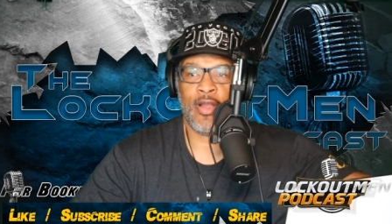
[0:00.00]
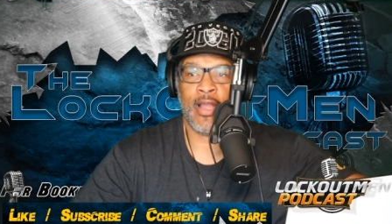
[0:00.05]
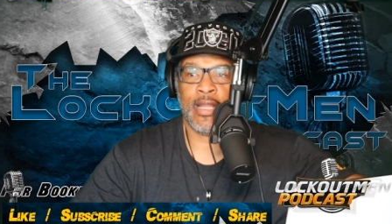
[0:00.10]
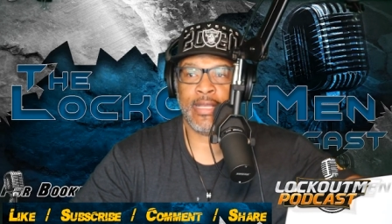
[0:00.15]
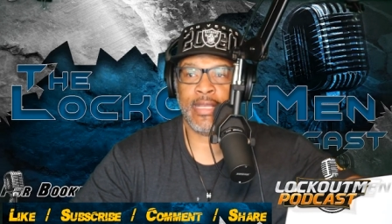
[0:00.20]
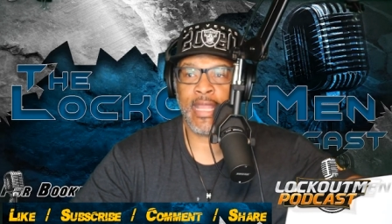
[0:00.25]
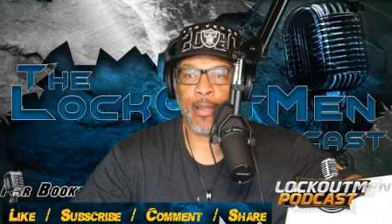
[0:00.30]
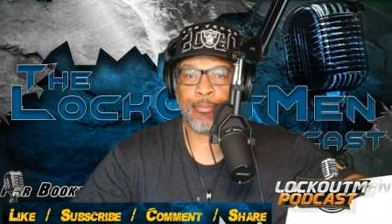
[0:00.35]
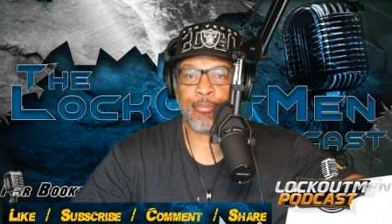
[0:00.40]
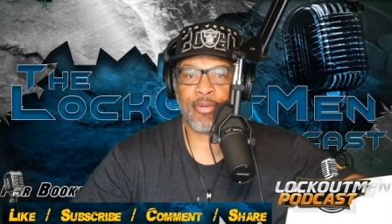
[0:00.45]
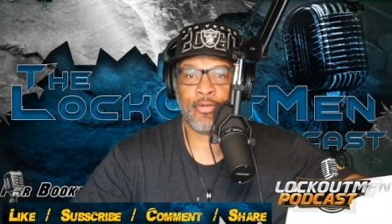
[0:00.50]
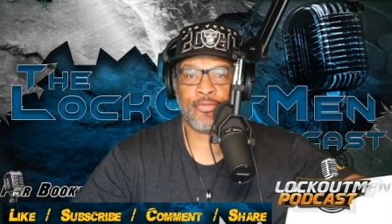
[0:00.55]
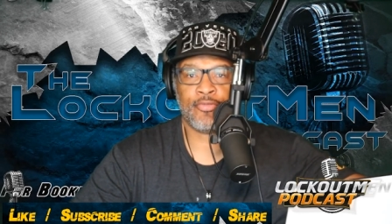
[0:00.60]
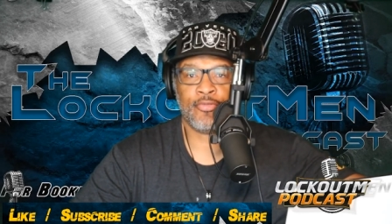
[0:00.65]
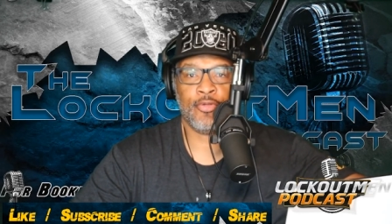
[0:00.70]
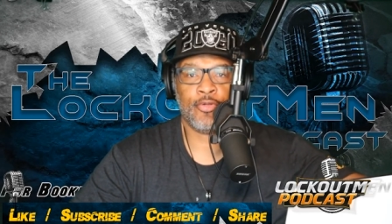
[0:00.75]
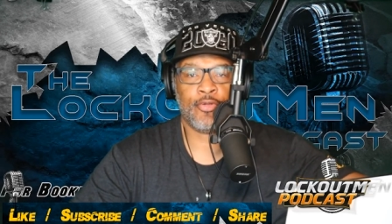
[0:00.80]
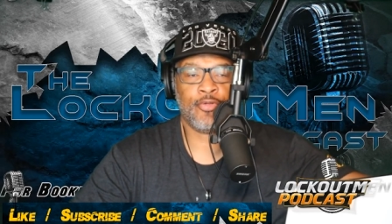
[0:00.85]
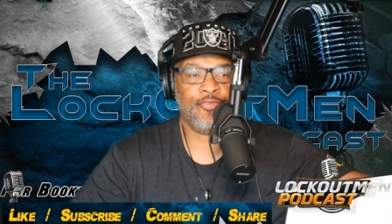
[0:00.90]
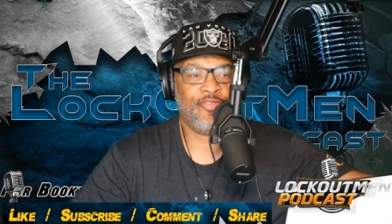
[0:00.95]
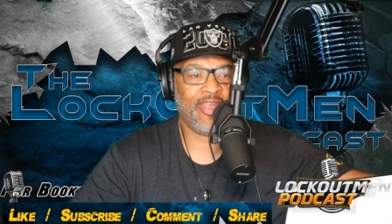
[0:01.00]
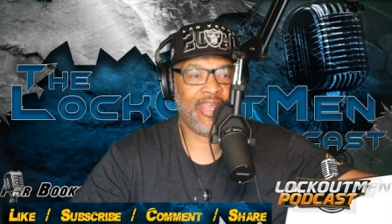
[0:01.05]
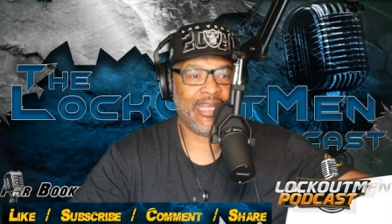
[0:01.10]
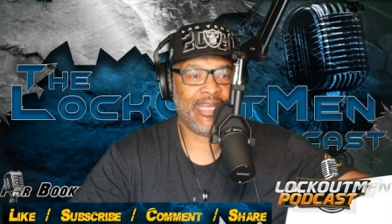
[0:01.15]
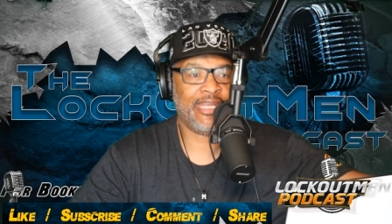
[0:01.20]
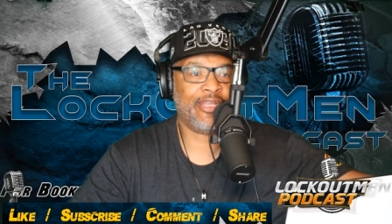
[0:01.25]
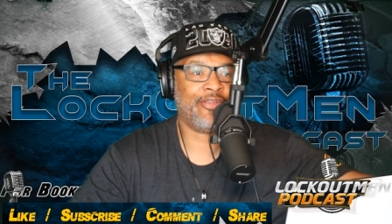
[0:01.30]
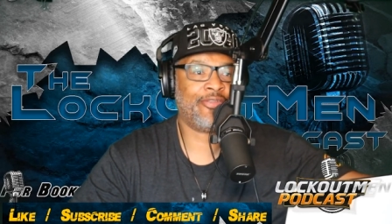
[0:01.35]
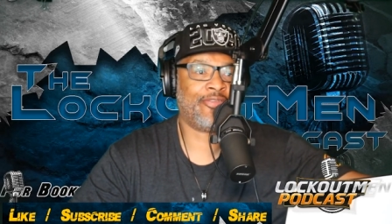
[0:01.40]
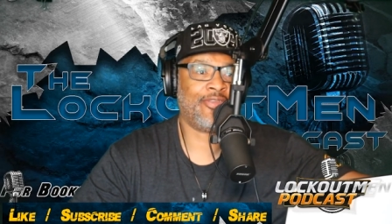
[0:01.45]
I got personal
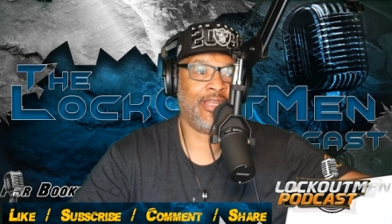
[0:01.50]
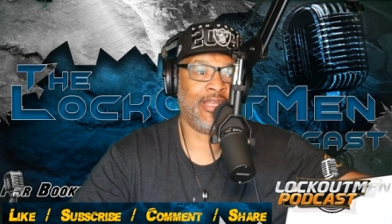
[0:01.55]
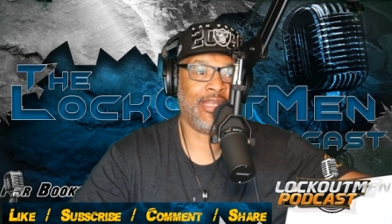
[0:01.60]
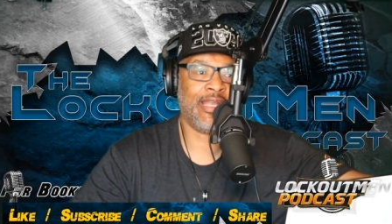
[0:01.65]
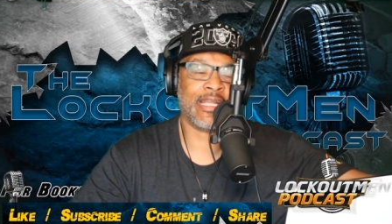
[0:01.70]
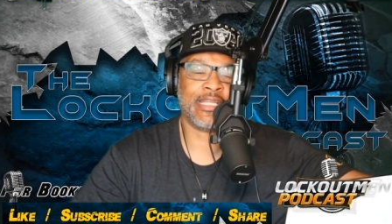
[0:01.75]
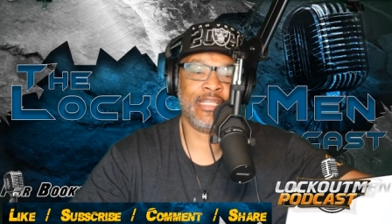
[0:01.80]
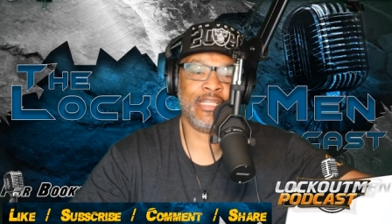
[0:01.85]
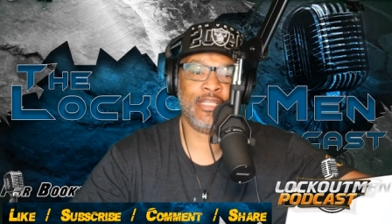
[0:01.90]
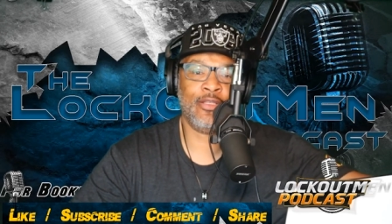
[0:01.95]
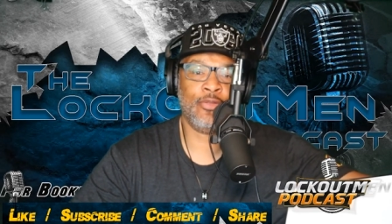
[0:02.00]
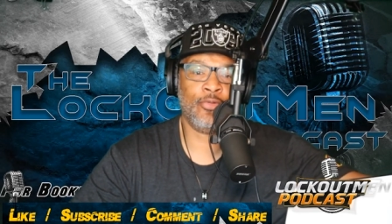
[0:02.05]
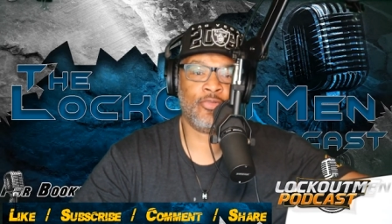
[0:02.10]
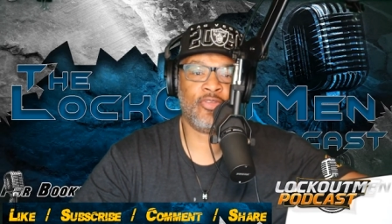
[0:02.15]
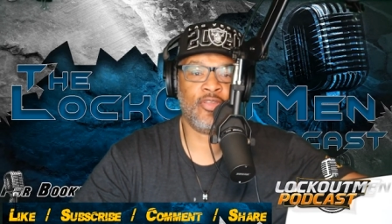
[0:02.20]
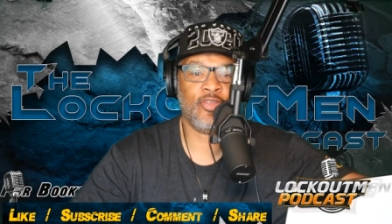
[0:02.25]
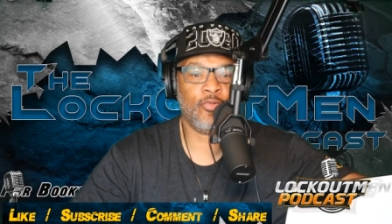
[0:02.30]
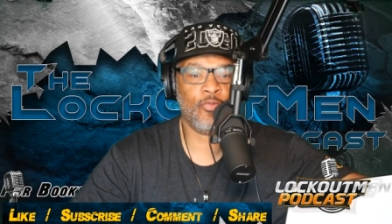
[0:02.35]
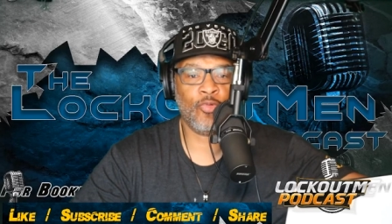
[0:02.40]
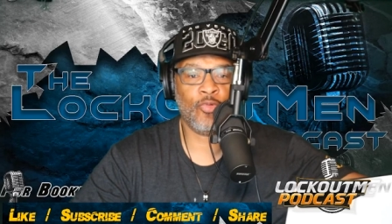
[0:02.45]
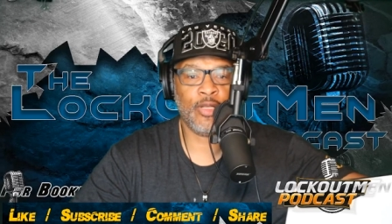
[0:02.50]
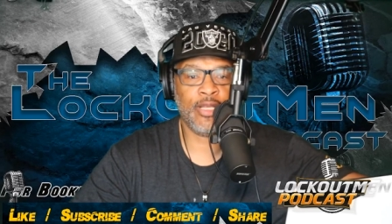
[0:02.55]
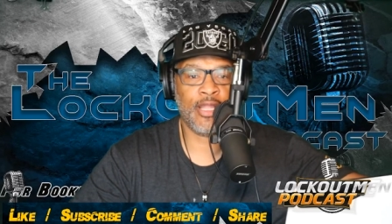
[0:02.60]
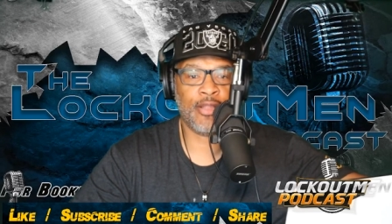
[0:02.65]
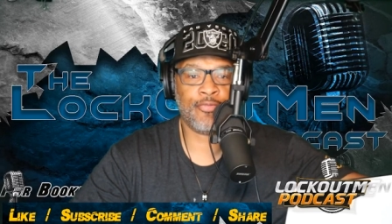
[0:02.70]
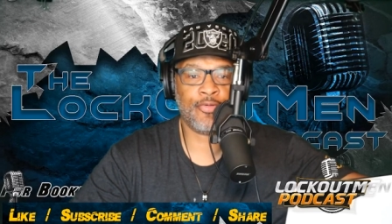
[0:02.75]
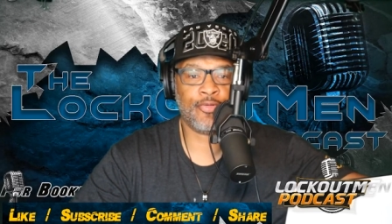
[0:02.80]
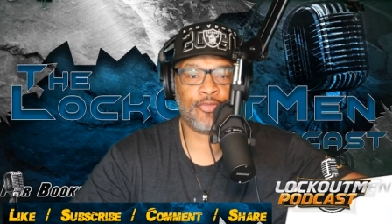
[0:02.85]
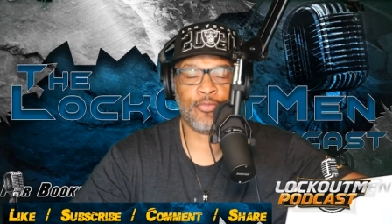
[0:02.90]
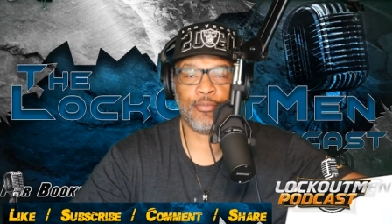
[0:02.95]
conveyance and I can use it
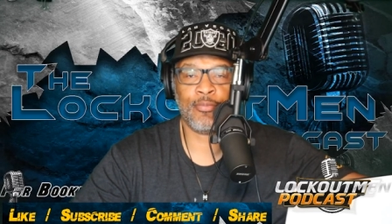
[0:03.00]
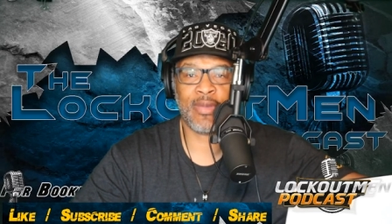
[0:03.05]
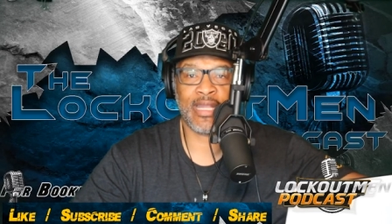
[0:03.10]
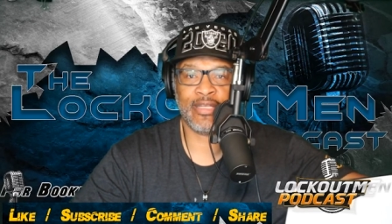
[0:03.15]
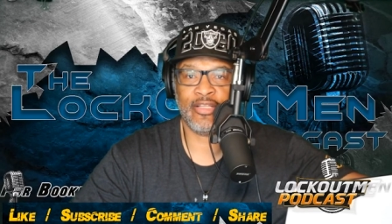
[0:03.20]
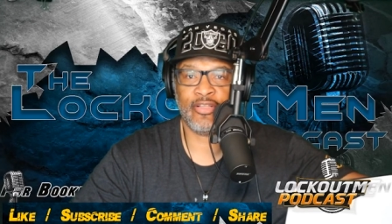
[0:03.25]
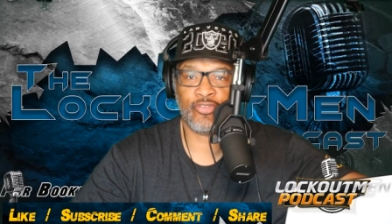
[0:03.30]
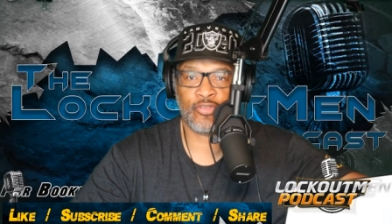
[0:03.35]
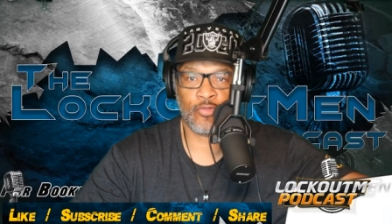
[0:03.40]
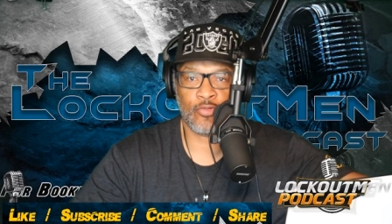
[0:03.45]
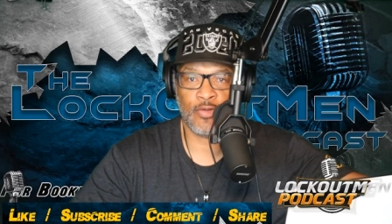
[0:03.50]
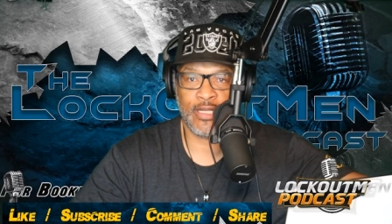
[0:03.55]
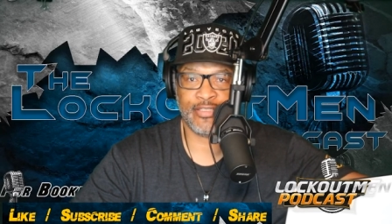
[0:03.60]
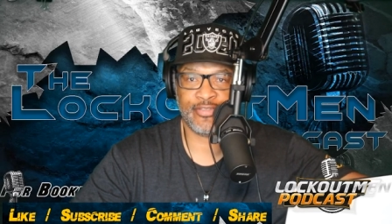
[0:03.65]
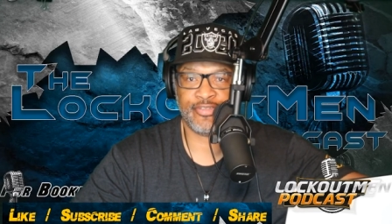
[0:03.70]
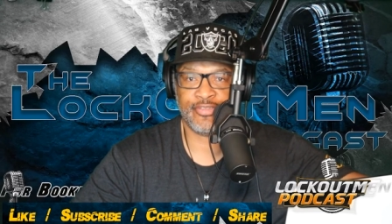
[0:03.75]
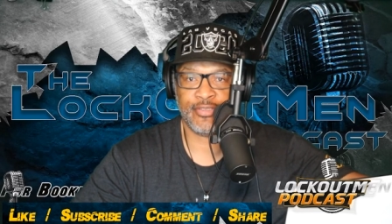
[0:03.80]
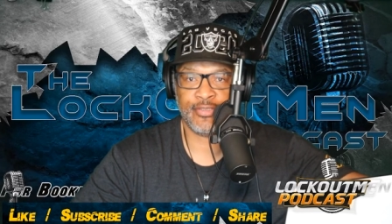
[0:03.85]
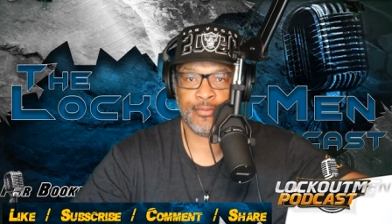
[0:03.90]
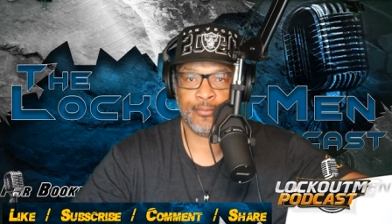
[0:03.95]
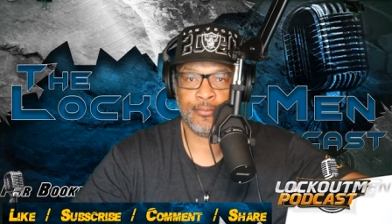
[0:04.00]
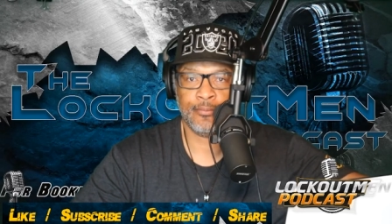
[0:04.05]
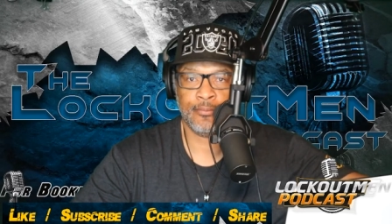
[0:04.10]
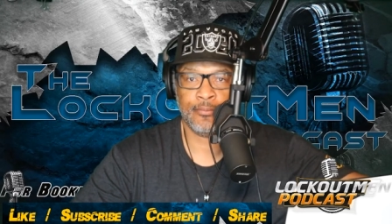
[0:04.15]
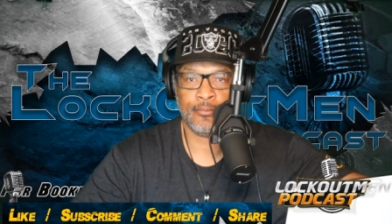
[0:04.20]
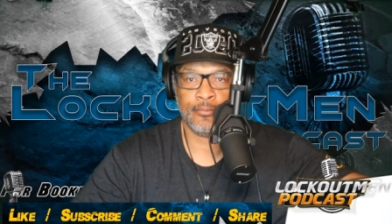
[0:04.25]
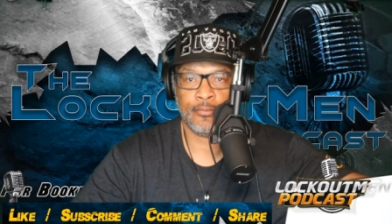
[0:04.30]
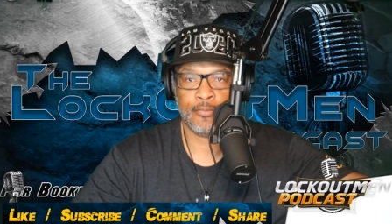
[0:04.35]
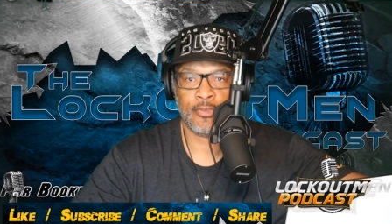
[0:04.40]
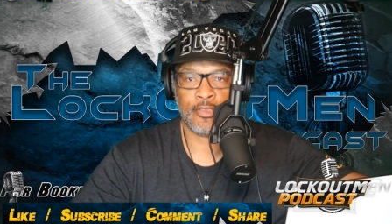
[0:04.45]
whenever to my discretion.
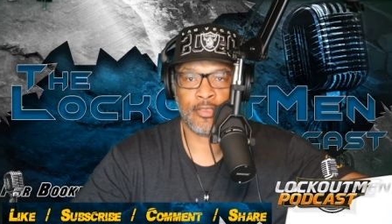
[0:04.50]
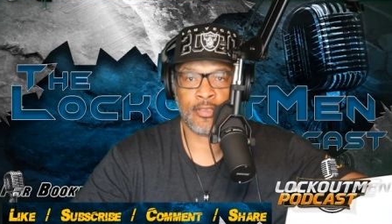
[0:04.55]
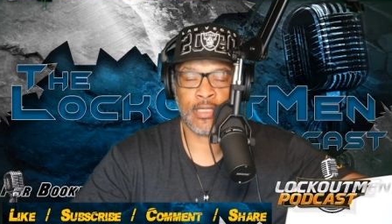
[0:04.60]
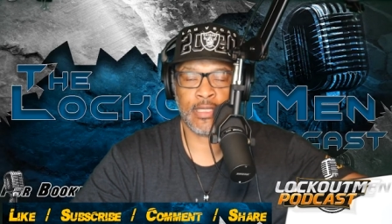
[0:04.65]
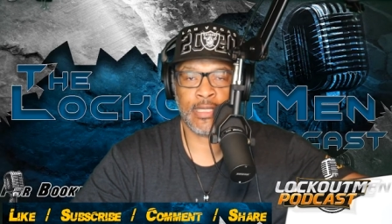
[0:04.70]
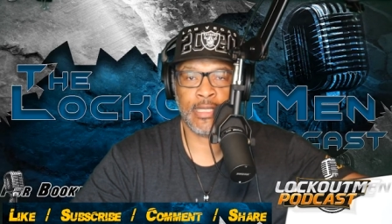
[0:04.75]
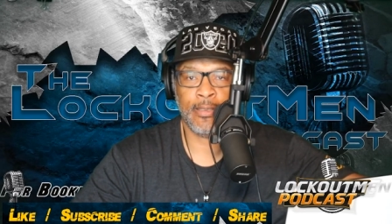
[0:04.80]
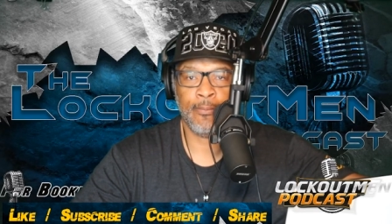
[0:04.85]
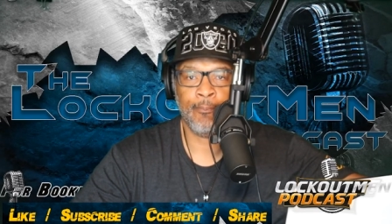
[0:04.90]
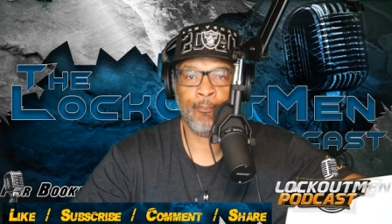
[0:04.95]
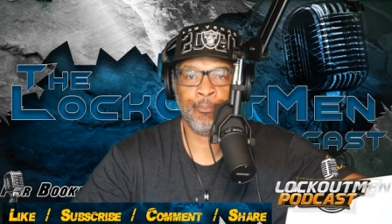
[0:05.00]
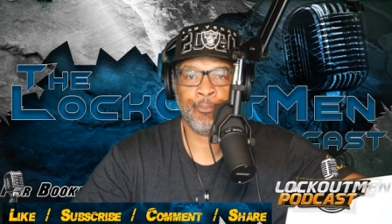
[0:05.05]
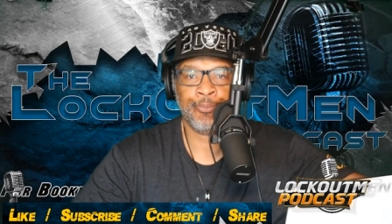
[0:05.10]
All right.